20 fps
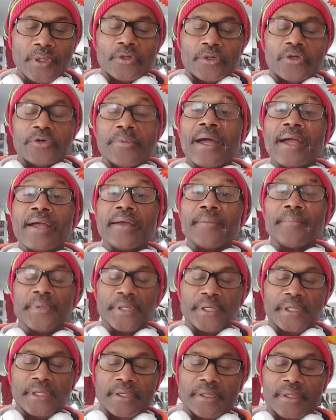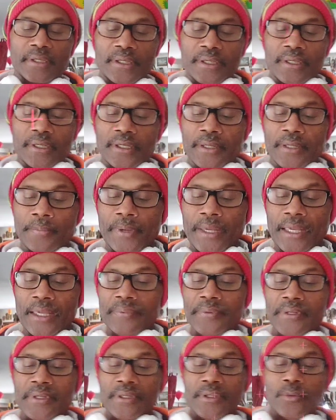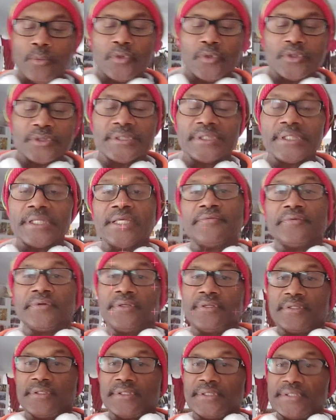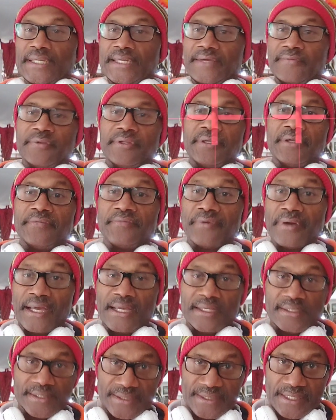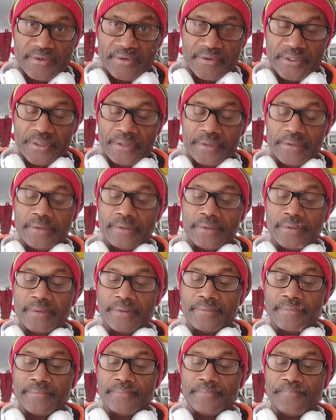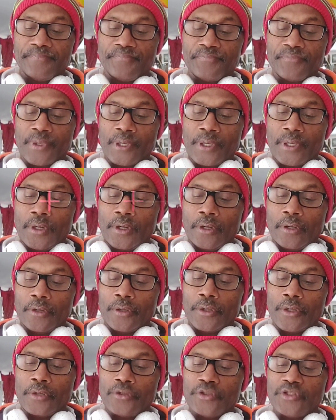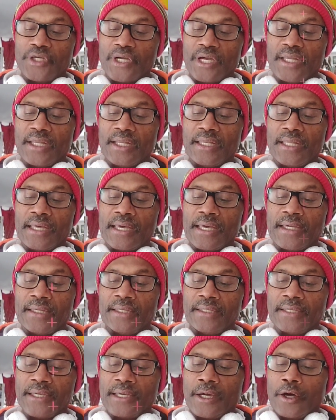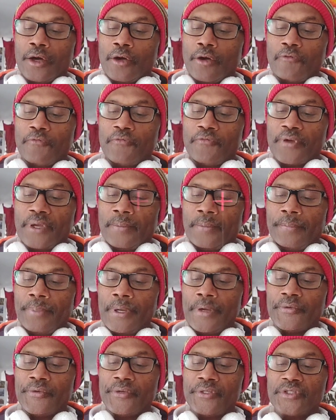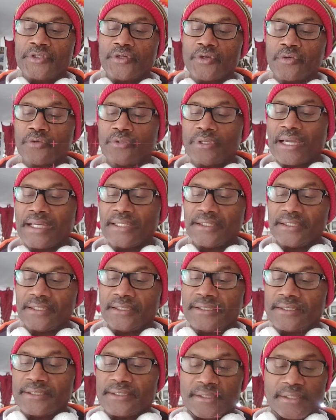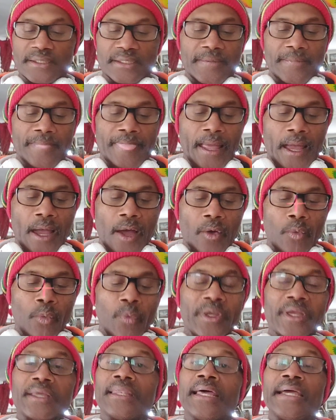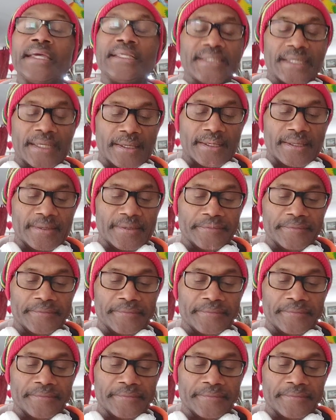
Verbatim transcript: Remarkably, the baby was delivered safely via cesarean. Although Gianna died of peritonitis, a week later.